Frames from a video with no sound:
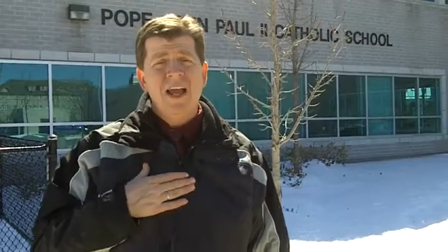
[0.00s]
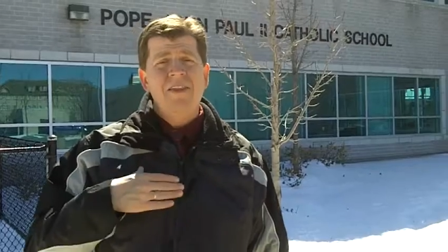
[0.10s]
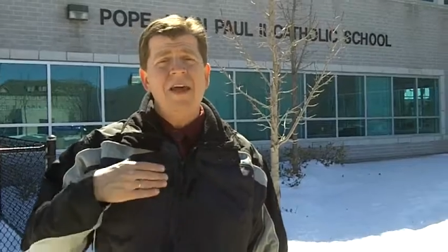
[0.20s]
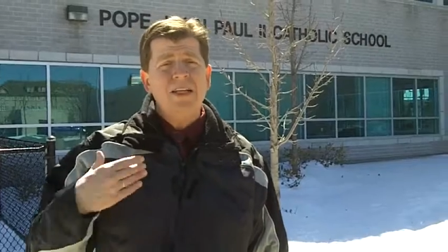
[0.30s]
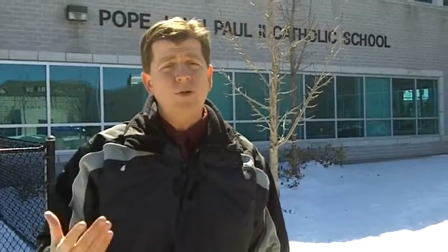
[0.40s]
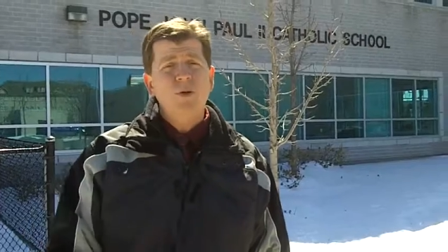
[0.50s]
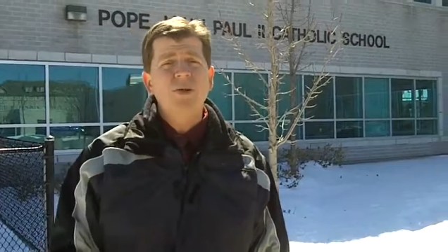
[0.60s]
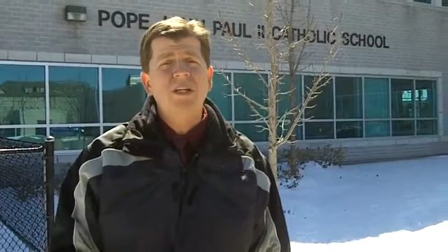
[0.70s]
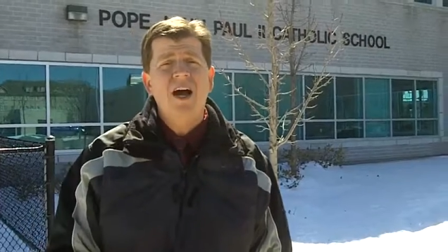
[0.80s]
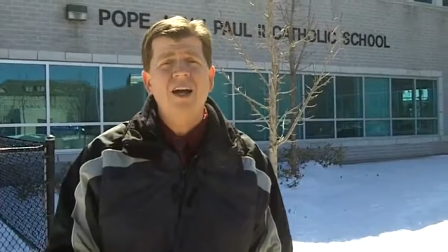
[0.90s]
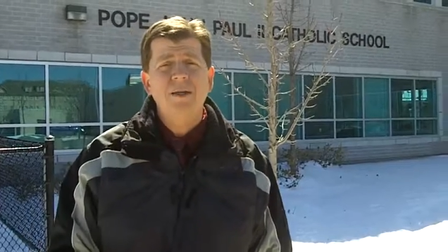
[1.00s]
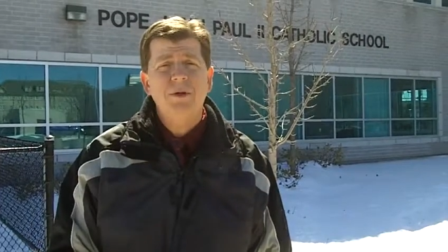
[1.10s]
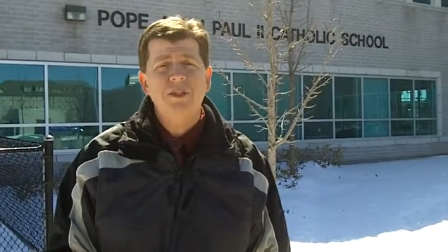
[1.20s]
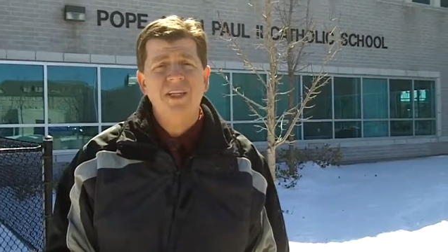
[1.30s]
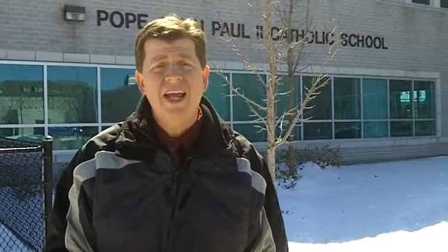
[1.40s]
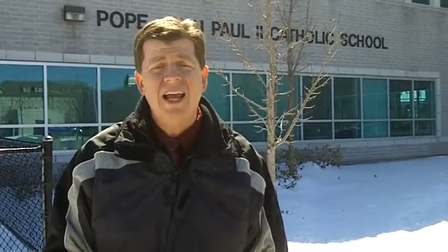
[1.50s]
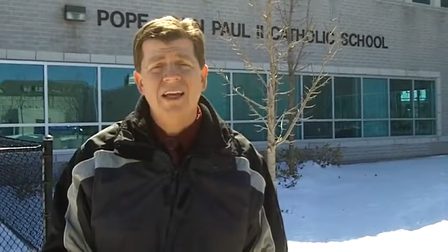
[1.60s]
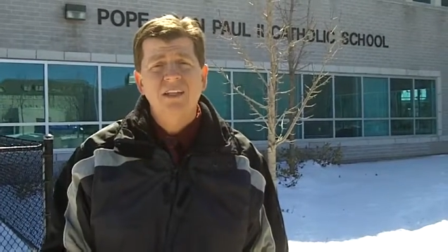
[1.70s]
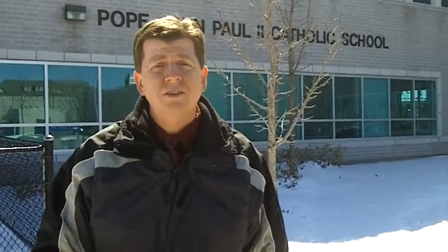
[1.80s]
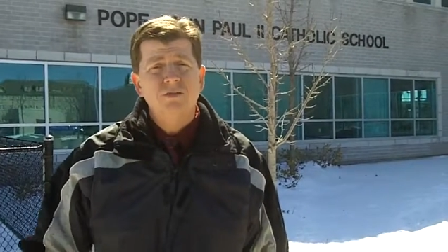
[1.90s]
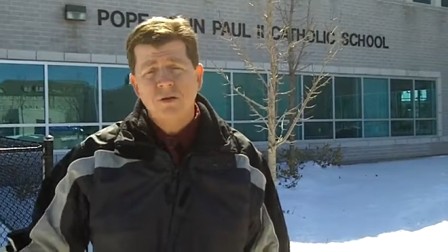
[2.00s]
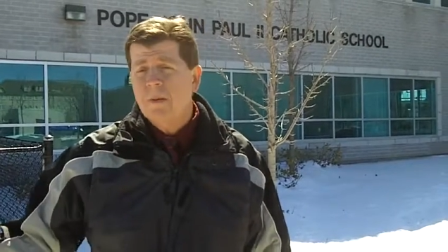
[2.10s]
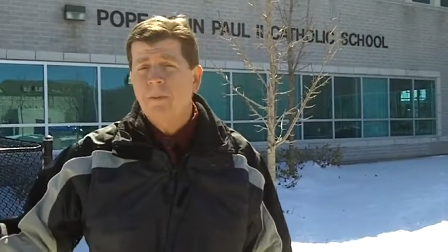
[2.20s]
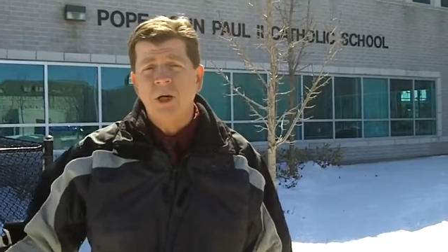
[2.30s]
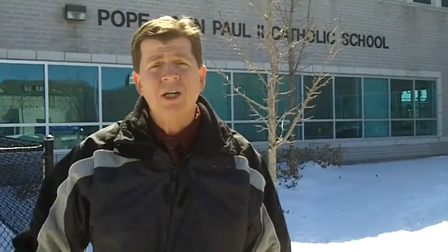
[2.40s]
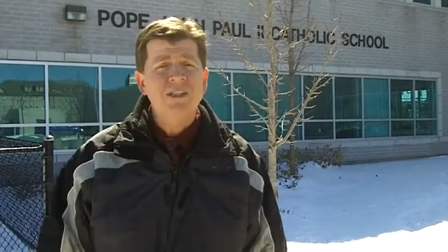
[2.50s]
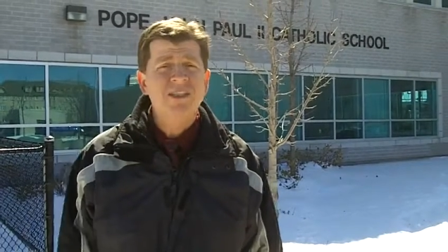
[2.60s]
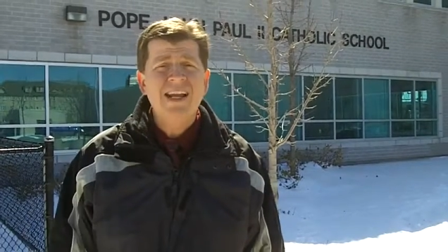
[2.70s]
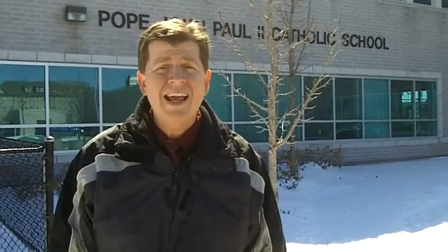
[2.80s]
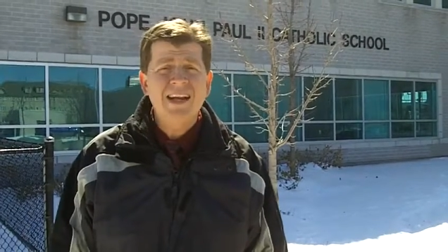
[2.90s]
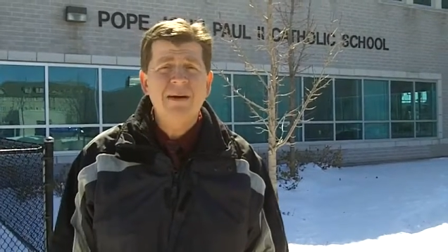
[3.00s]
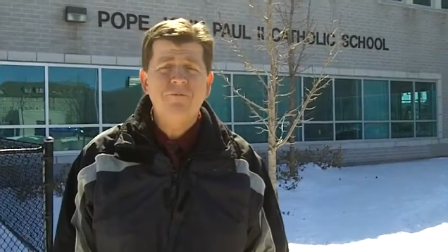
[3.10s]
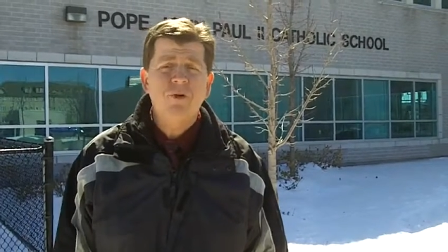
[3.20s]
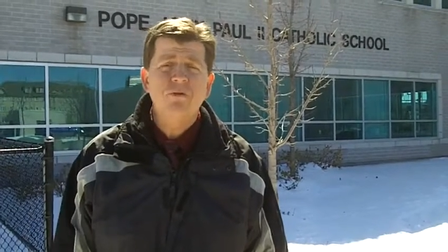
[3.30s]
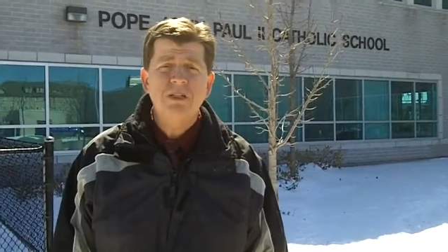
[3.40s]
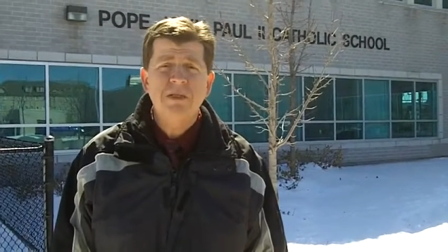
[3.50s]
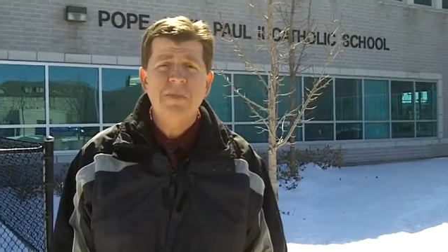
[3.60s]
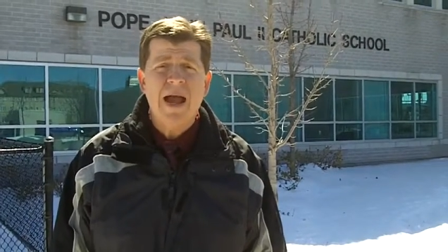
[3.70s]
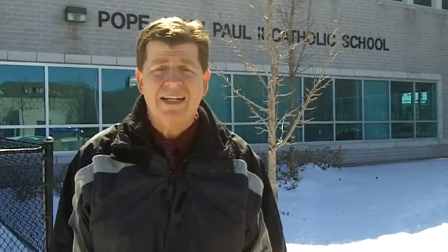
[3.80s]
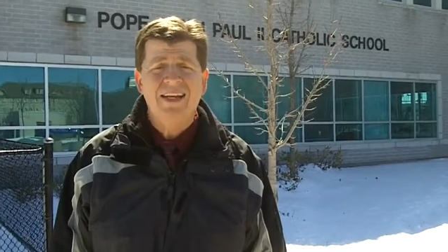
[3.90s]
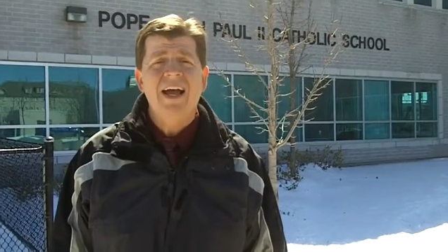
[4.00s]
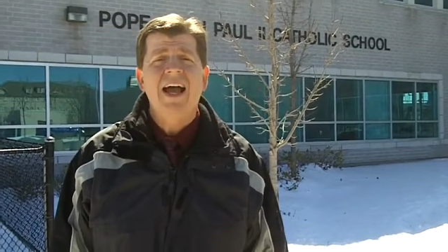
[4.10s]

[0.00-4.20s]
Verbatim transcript: and that's what we talked about today so remember stand up for respect